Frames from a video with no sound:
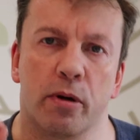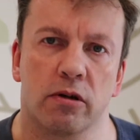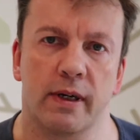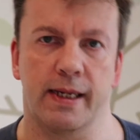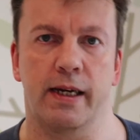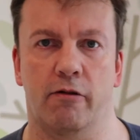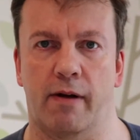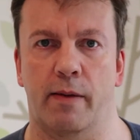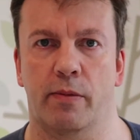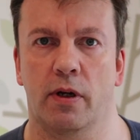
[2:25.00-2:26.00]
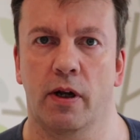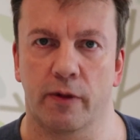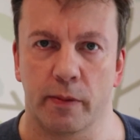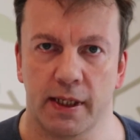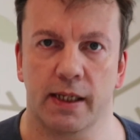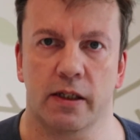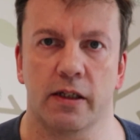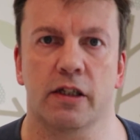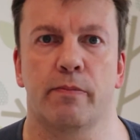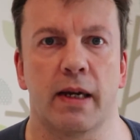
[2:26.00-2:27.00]
pretty crap. From a
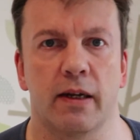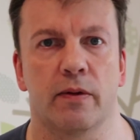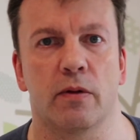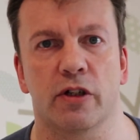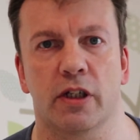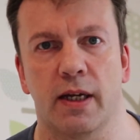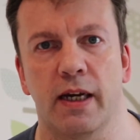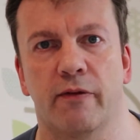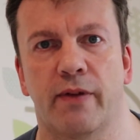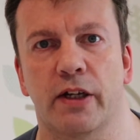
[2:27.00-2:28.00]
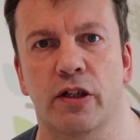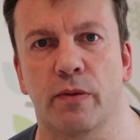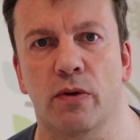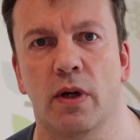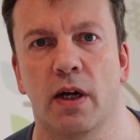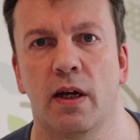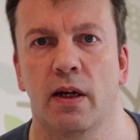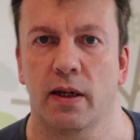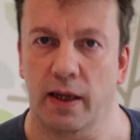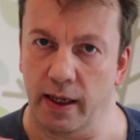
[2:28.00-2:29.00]
distance, many of them look sleek and fashionable
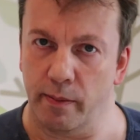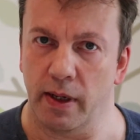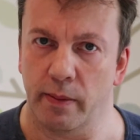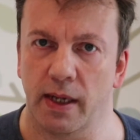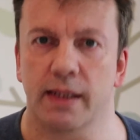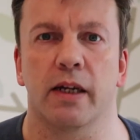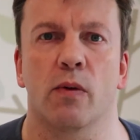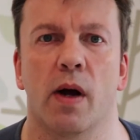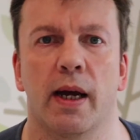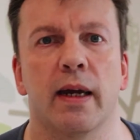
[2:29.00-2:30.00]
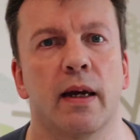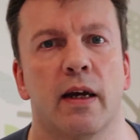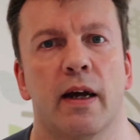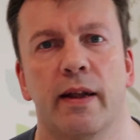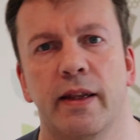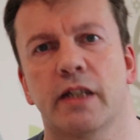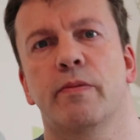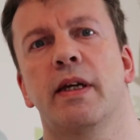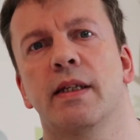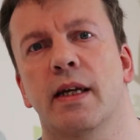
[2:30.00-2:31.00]
in a minimalistic way, and this
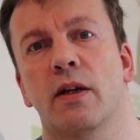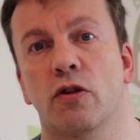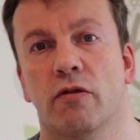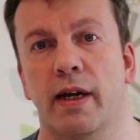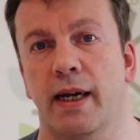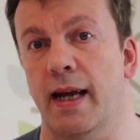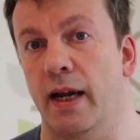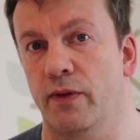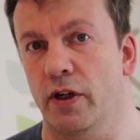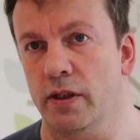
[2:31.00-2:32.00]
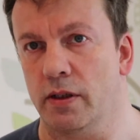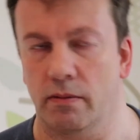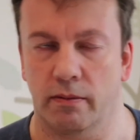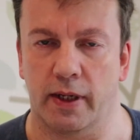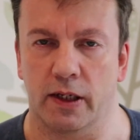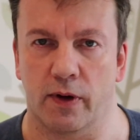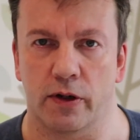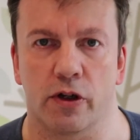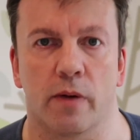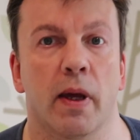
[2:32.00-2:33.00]
means they look great in adverts, thanks
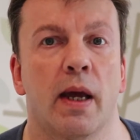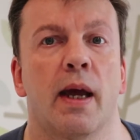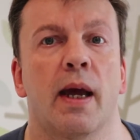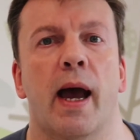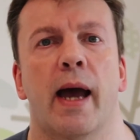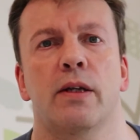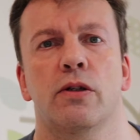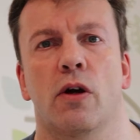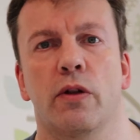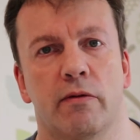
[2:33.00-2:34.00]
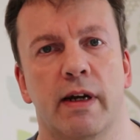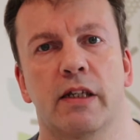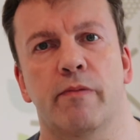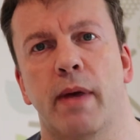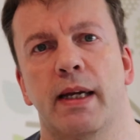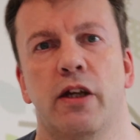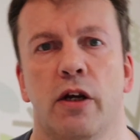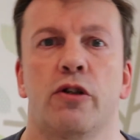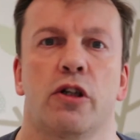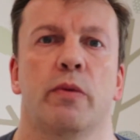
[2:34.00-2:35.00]
Photoshop, and on the wrists of many
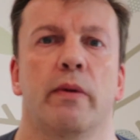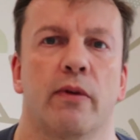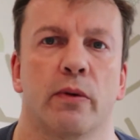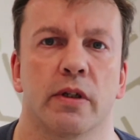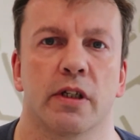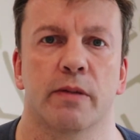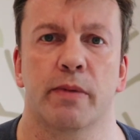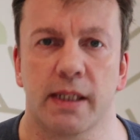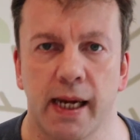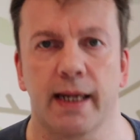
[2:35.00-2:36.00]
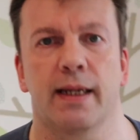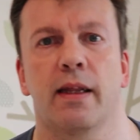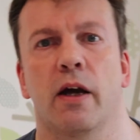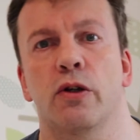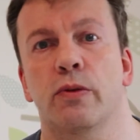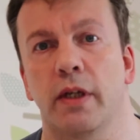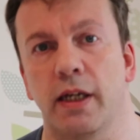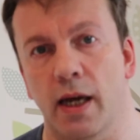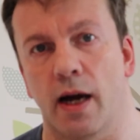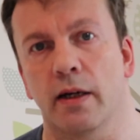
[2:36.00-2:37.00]
YouTube influencers, particularly those with a
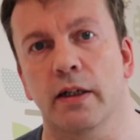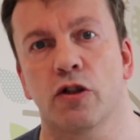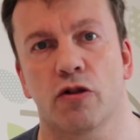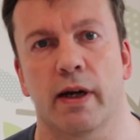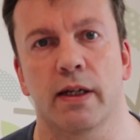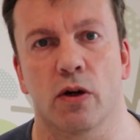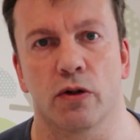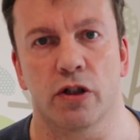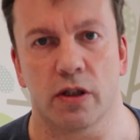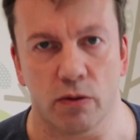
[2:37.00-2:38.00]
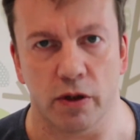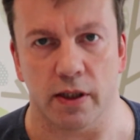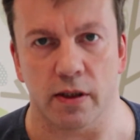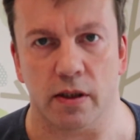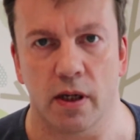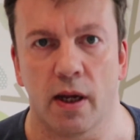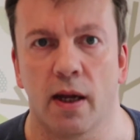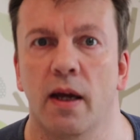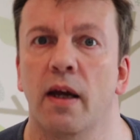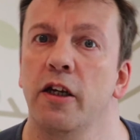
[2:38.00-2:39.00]
young and trend-conscious audience.
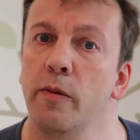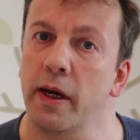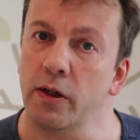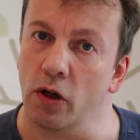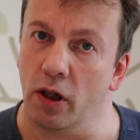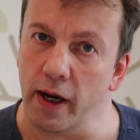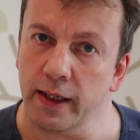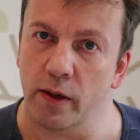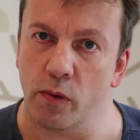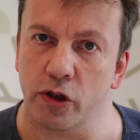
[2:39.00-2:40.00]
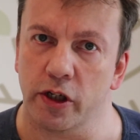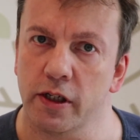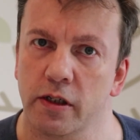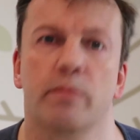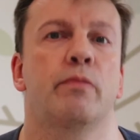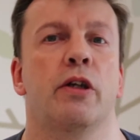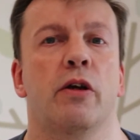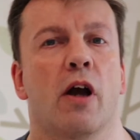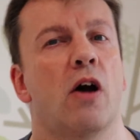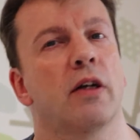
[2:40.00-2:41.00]
You may not like their watches, but
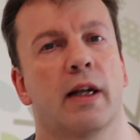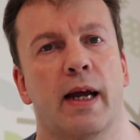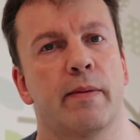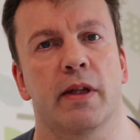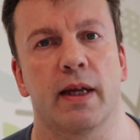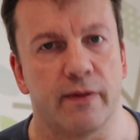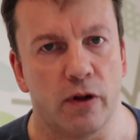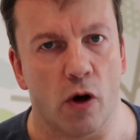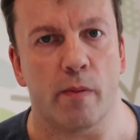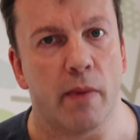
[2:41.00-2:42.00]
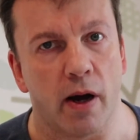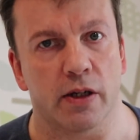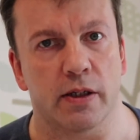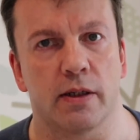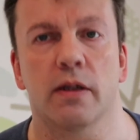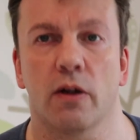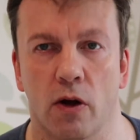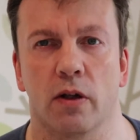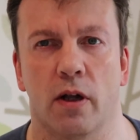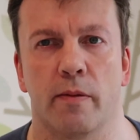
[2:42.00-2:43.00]
you can't claim that they have not mastered
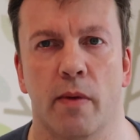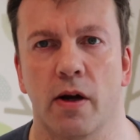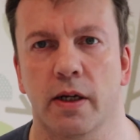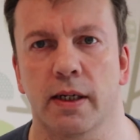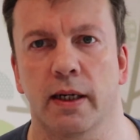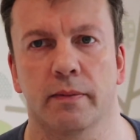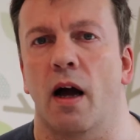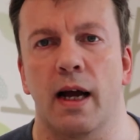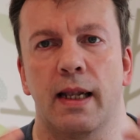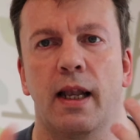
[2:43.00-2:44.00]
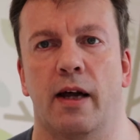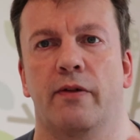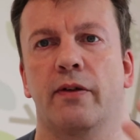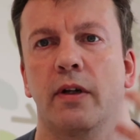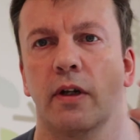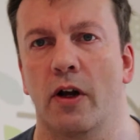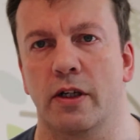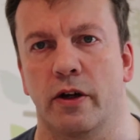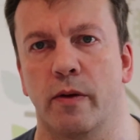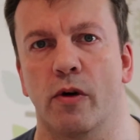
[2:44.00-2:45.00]
online marketing. I love
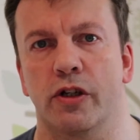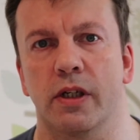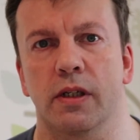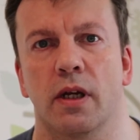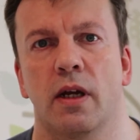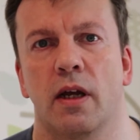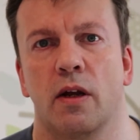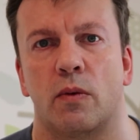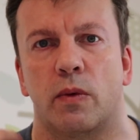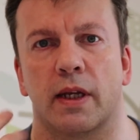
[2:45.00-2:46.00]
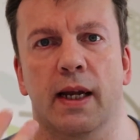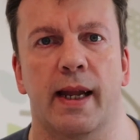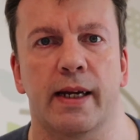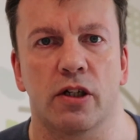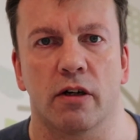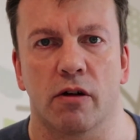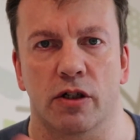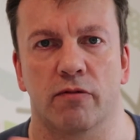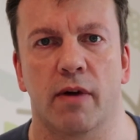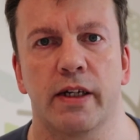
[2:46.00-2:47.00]
nice looking watches, with a collection
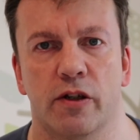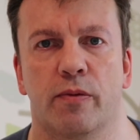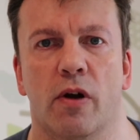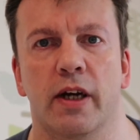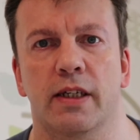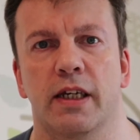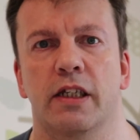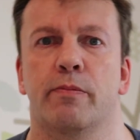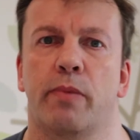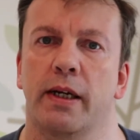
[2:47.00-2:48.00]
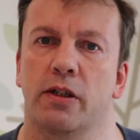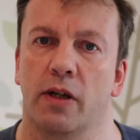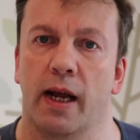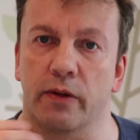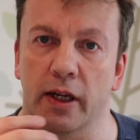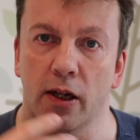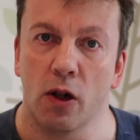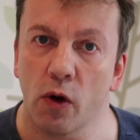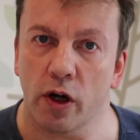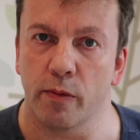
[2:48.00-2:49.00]
across a range of prices based on how they
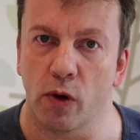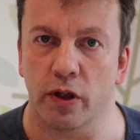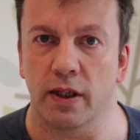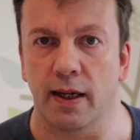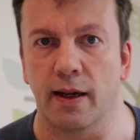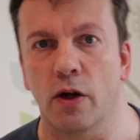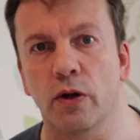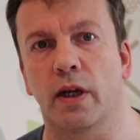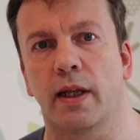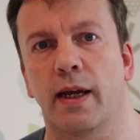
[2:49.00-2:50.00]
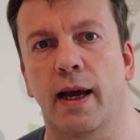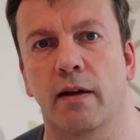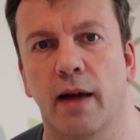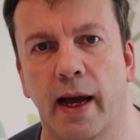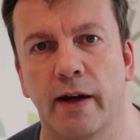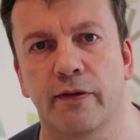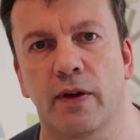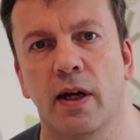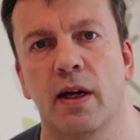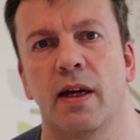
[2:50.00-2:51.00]
look more than the logo they
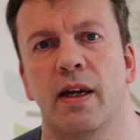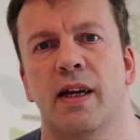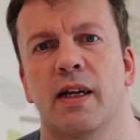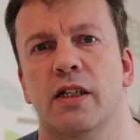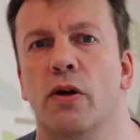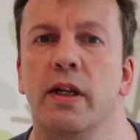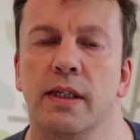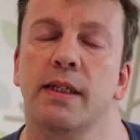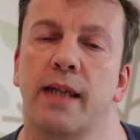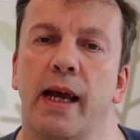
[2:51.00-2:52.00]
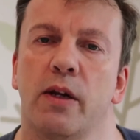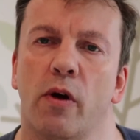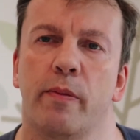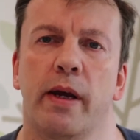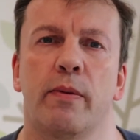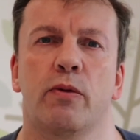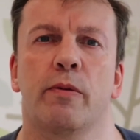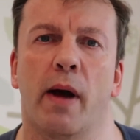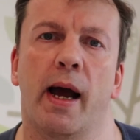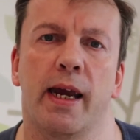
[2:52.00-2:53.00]
have. So I understand why people
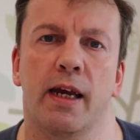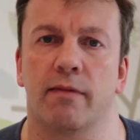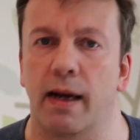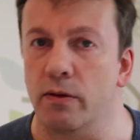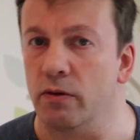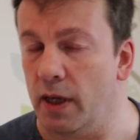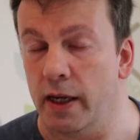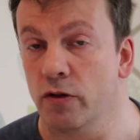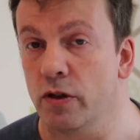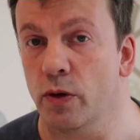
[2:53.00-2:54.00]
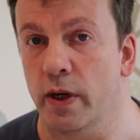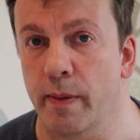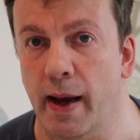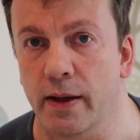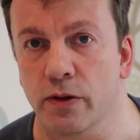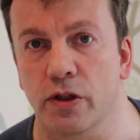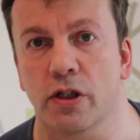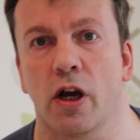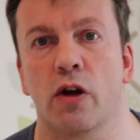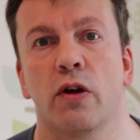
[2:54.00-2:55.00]
would pay around £120 or
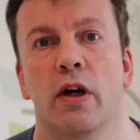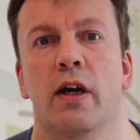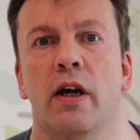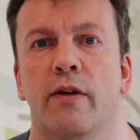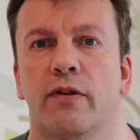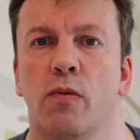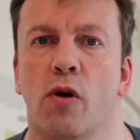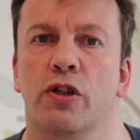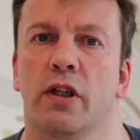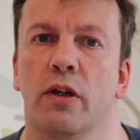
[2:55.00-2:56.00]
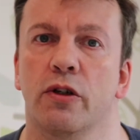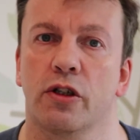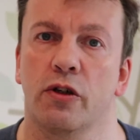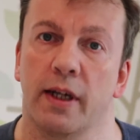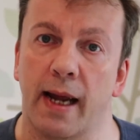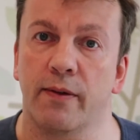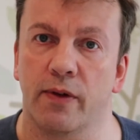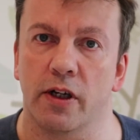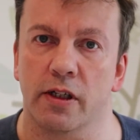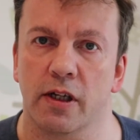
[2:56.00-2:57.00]
so for a watch that looks good in
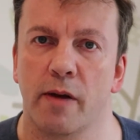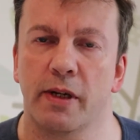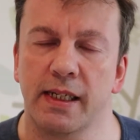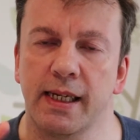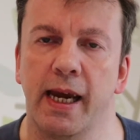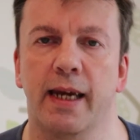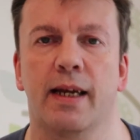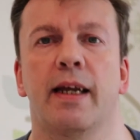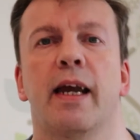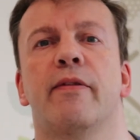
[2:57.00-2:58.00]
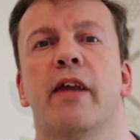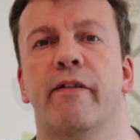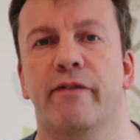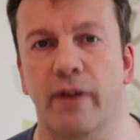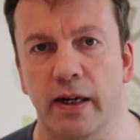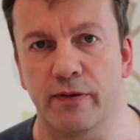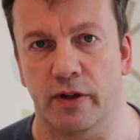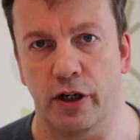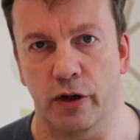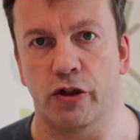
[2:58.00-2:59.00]
adverts, particularly if their
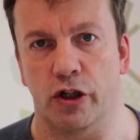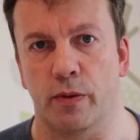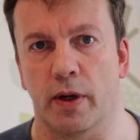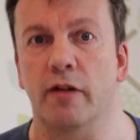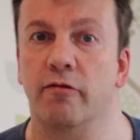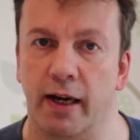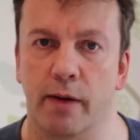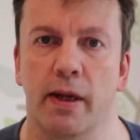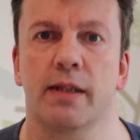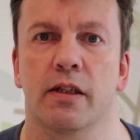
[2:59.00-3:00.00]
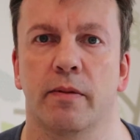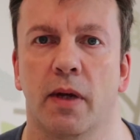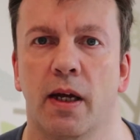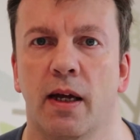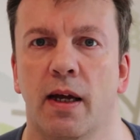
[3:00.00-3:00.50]
favourite YouTuber recommends them.